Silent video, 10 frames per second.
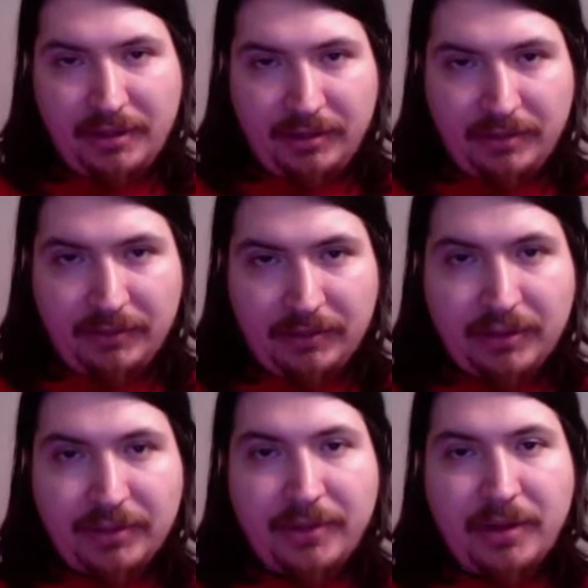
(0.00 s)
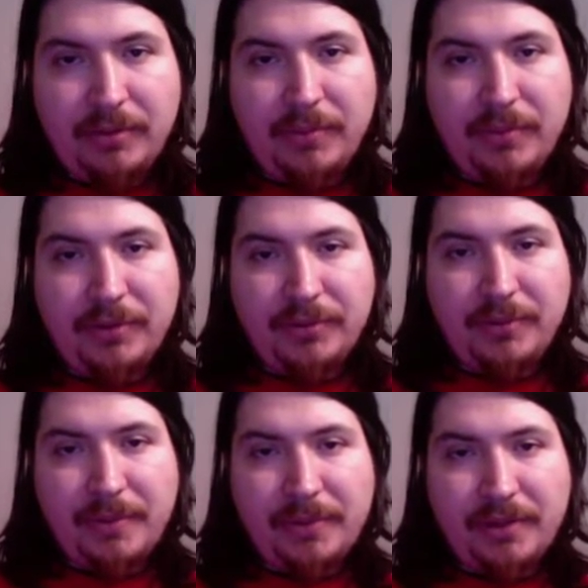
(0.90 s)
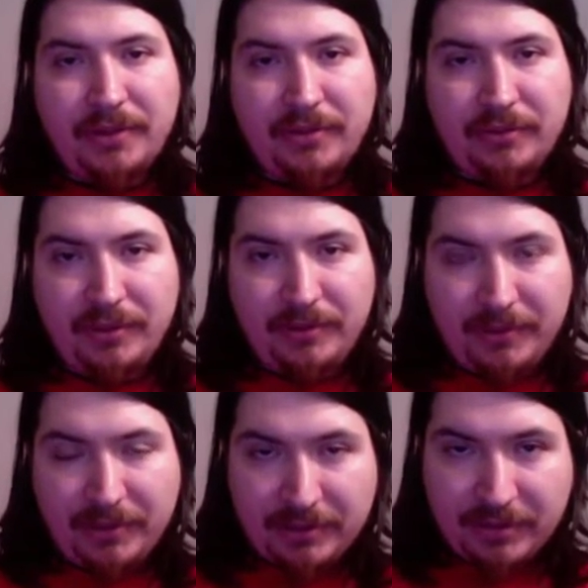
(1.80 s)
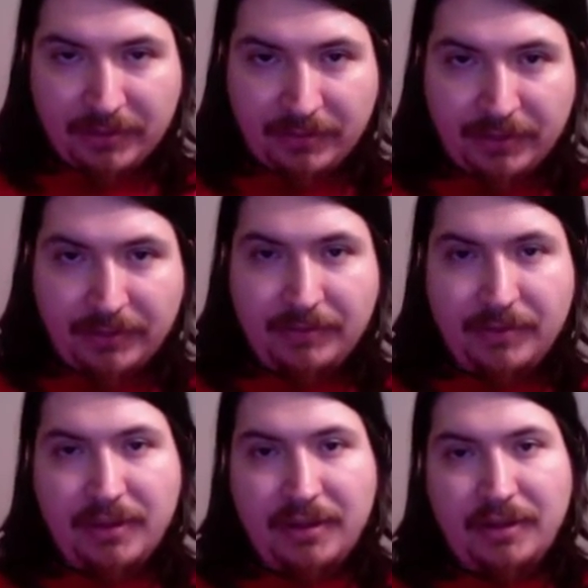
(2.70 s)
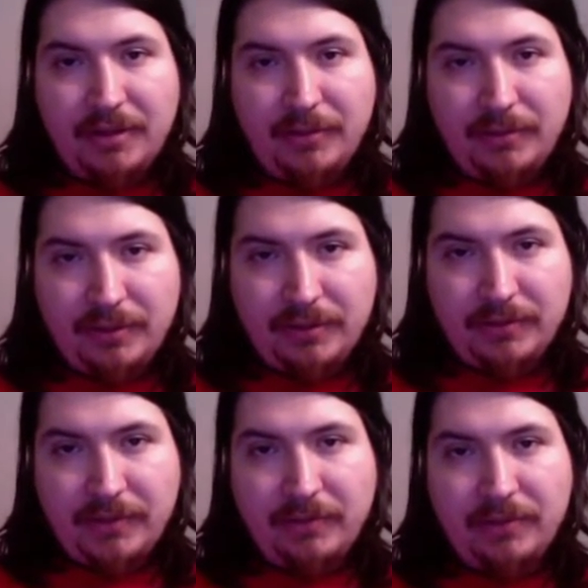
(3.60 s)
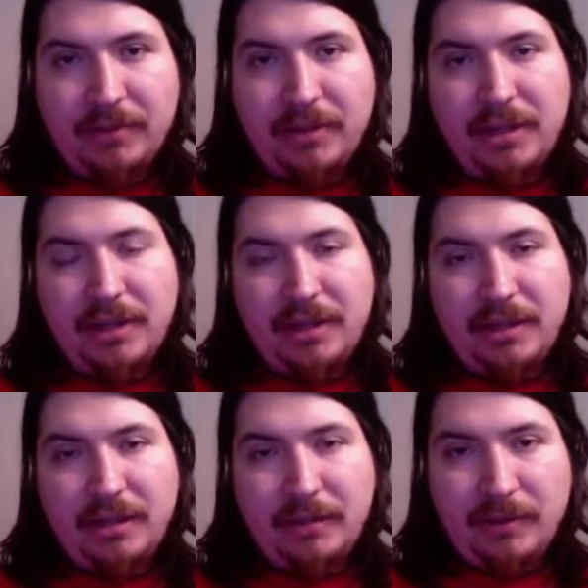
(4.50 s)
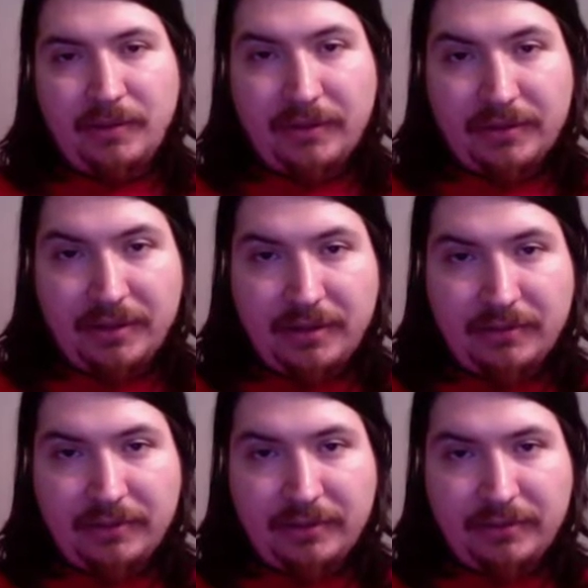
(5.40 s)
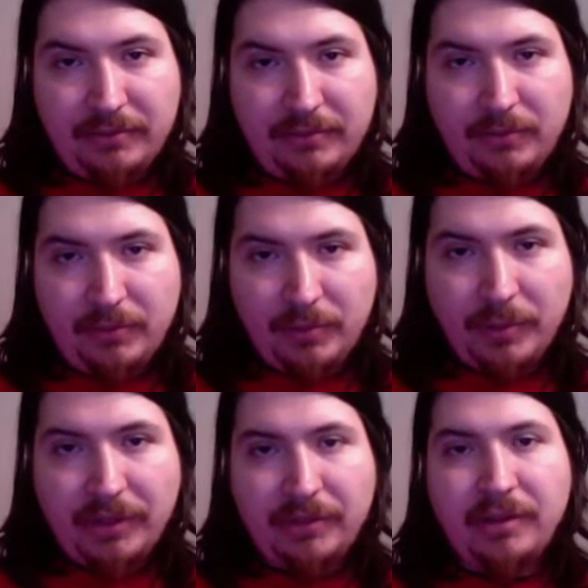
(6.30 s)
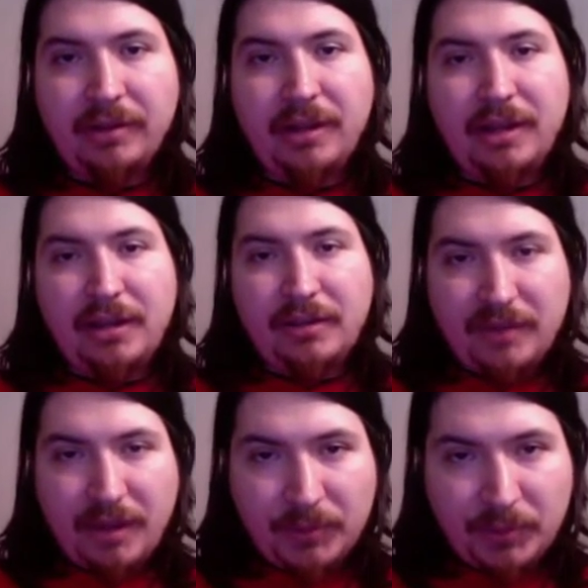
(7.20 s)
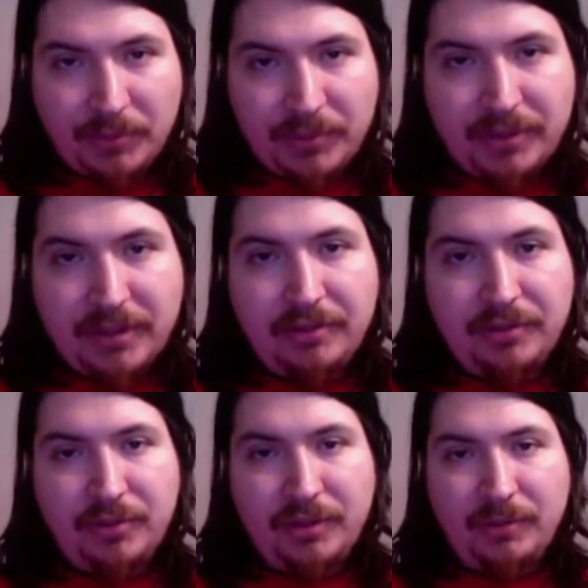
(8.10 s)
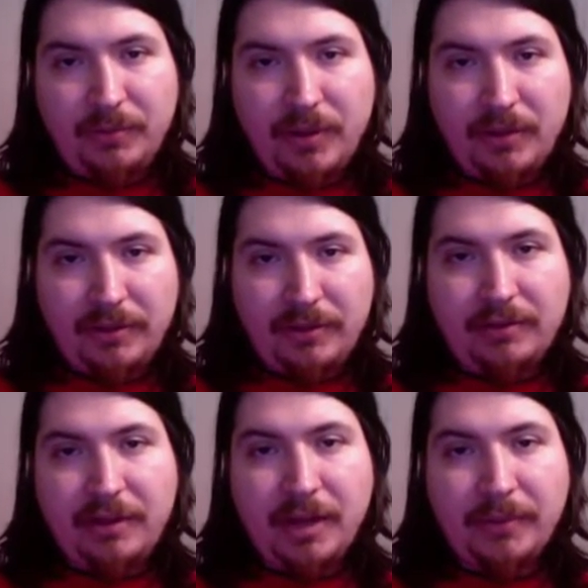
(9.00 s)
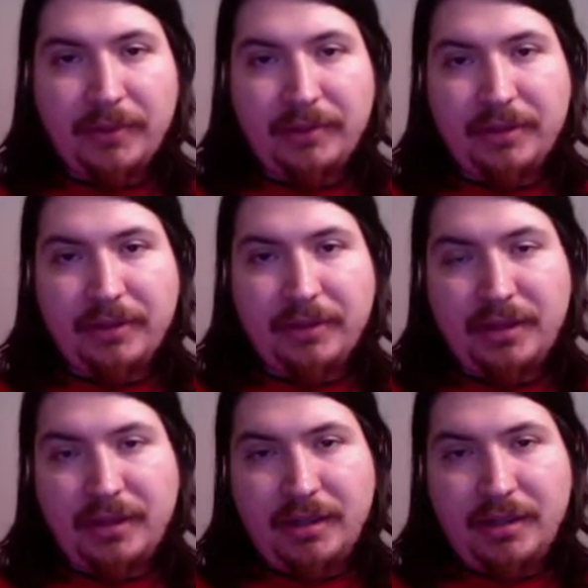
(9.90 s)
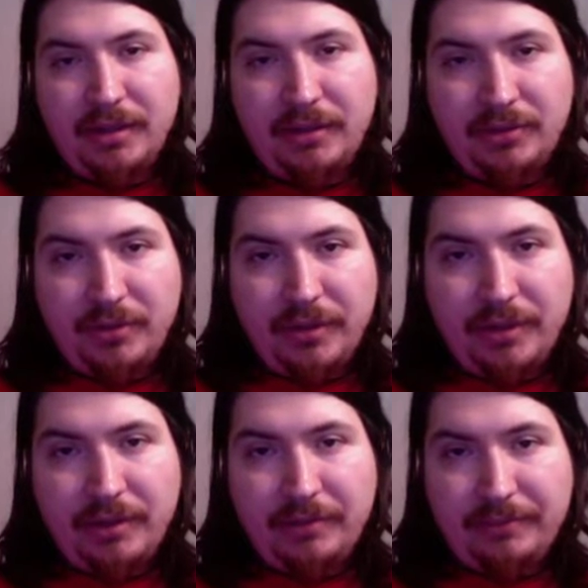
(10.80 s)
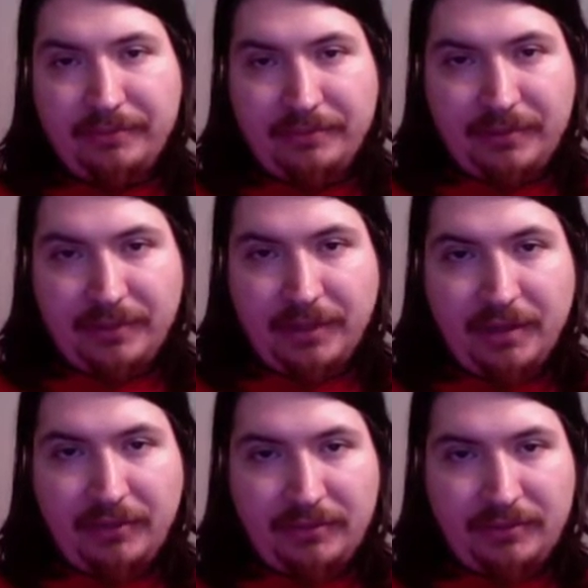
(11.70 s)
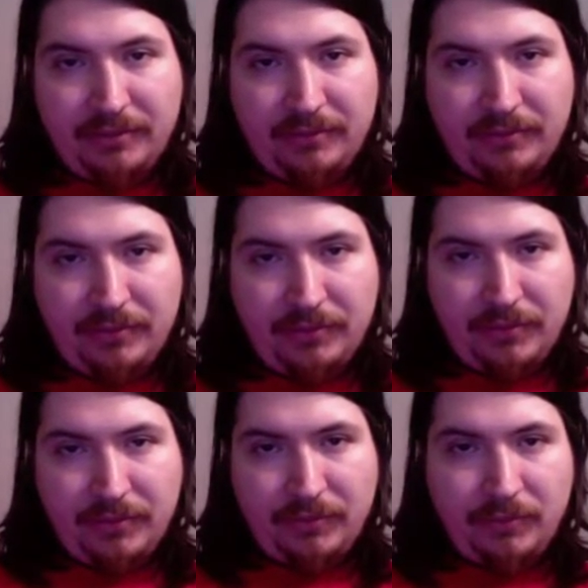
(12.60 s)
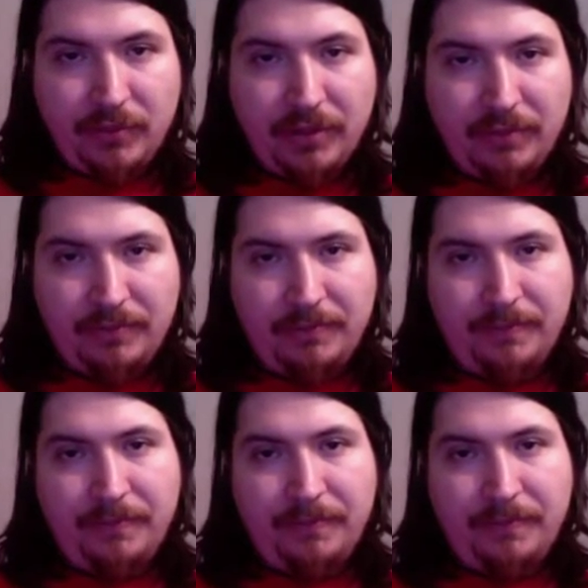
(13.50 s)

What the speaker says: You have a large portion of the population who are within suffering, within survival, and we have ourselves here, who are being the top 20% who are wealthy and happy and enjoying life's freedom.